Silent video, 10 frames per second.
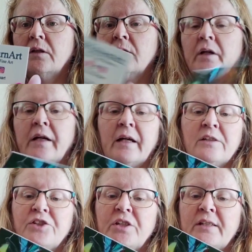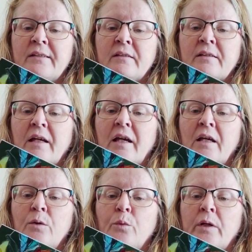Okay, and she is
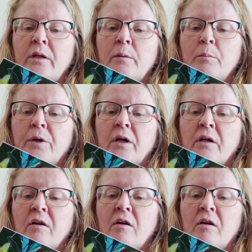A. Winburn